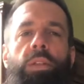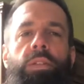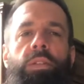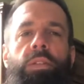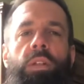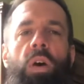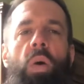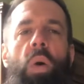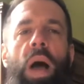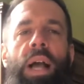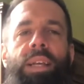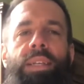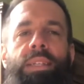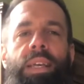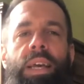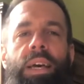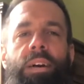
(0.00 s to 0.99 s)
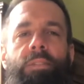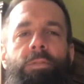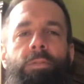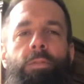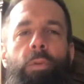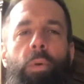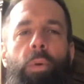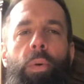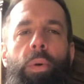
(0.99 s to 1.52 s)
Slow exhale.
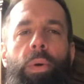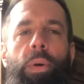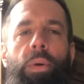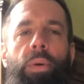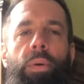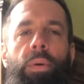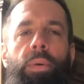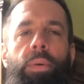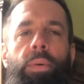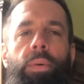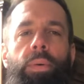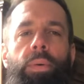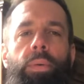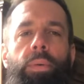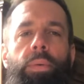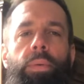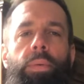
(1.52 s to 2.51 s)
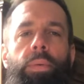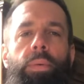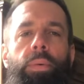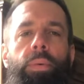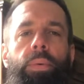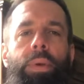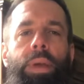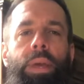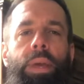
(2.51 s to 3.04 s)
4,
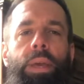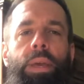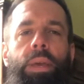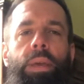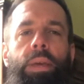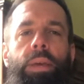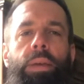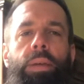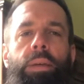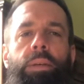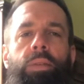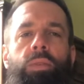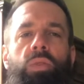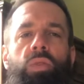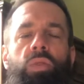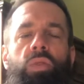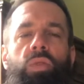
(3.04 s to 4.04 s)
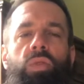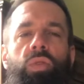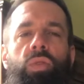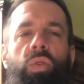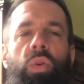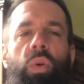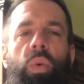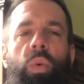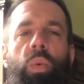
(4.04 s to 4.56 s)
3,
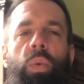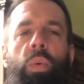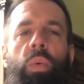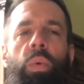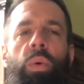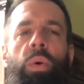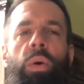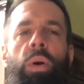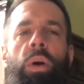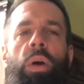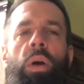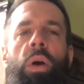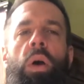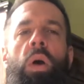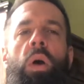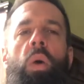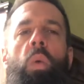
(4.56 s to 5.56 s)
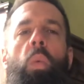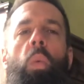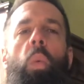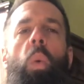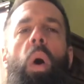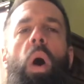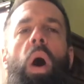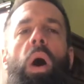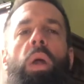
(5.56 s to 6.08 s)
2,
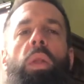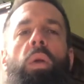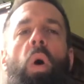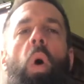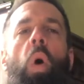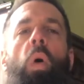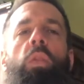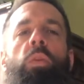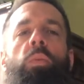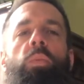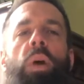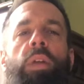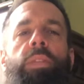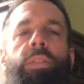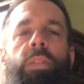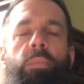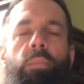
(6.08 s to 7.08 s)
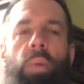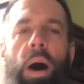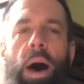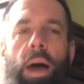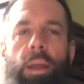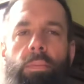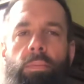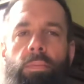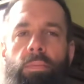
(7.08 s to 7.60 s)
1. Hold the breath at the
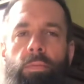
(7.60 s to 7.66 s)
bottom.